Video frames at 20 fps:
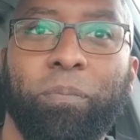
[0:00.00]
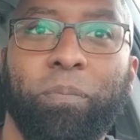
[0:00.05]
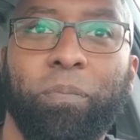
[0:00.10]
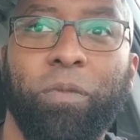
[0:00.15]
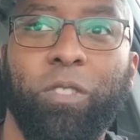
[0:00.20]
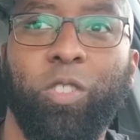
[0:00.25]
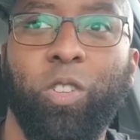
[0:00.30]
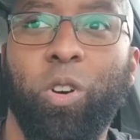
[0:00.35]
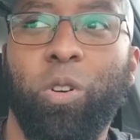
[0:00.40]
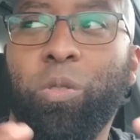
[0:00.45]

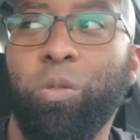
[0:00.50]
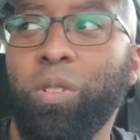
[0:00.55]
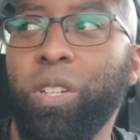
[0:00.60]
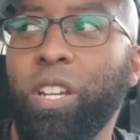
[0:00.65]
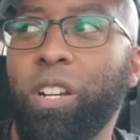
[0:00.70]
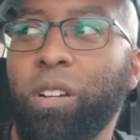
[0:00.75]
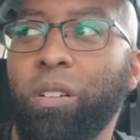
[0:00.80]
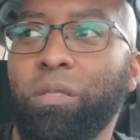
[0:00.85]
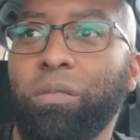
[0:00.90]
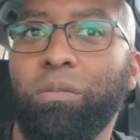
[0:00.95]
So,
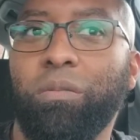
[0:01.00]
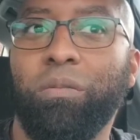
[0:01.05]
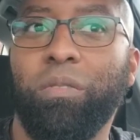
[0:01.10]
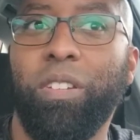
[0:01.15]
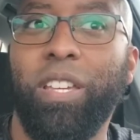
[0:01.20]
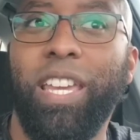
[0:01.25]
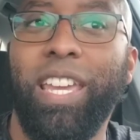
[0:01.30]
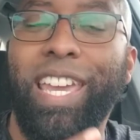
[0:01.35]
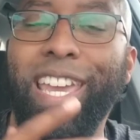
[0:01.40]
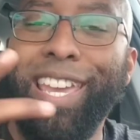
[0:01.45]

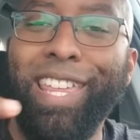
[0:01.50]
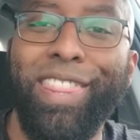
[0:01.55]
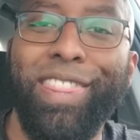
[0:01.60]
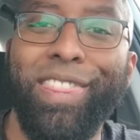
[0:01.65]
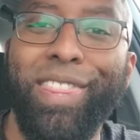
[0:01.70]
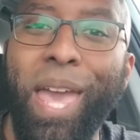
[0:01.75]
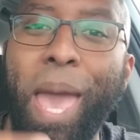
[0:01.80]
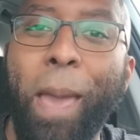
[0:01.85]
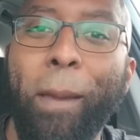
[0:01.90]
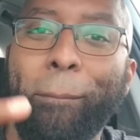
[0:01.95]

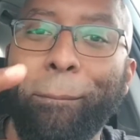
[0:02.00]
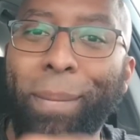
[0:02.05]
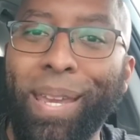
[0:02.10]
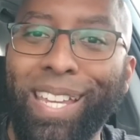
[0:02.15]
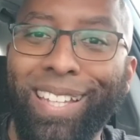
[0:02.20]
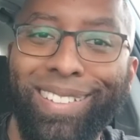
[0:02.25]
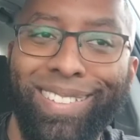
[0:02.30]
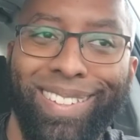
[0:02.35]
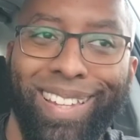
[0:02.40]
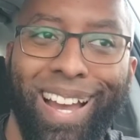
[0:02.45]
in that
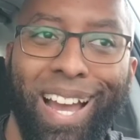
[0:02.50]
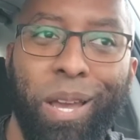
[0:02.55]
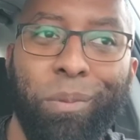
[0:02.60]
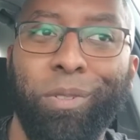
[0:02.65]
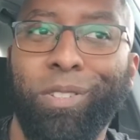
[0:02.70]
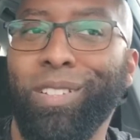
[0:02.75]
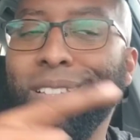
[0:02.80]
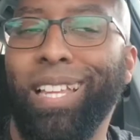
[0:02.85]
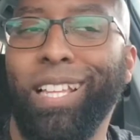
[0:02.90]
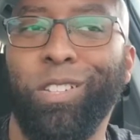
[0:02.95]
meantime,
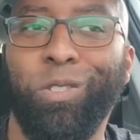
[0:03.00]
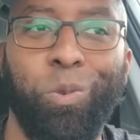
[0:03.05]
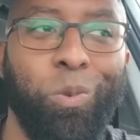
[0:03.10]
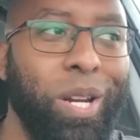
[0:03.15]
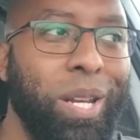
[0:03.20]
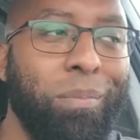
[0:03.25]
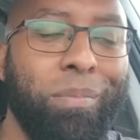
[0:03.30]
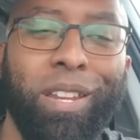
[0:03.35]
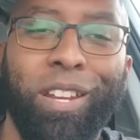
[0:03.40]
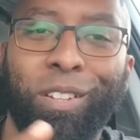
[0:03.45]
it took like
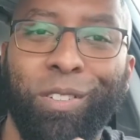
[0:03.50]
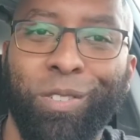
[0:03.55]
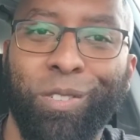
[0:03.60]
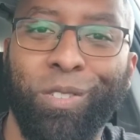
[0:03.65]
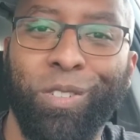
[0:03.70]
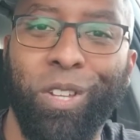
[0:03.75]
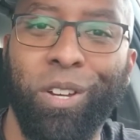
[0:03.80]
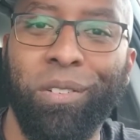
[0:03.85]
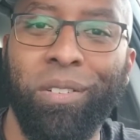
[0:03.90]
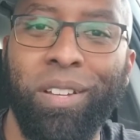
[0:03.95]
20 minutes or
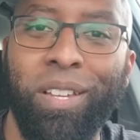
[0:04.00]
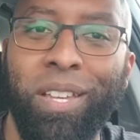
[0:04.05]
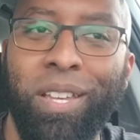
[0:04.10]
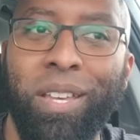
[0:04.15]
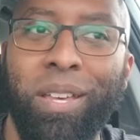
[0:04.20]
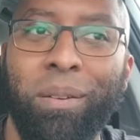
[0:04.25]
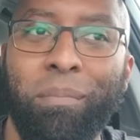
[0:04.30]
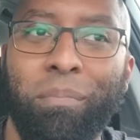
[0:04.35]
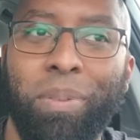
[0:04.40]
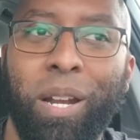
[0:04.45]
so.
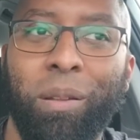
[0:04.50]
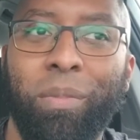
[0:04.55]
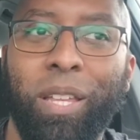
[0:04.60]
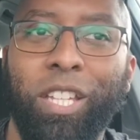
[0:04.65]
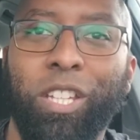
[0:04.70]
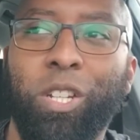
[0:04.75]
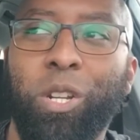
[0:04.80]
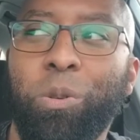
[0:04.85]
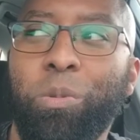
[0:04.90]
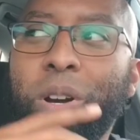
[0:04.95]
But I'm
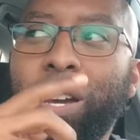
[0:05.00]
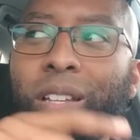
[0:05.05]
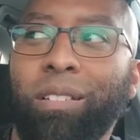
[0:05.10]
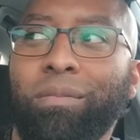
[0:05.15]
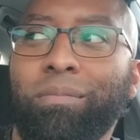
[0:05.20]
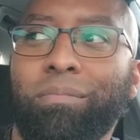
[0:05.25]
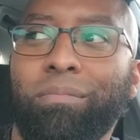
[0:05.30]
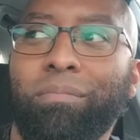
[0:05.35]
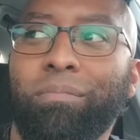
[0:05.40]
like, you know what?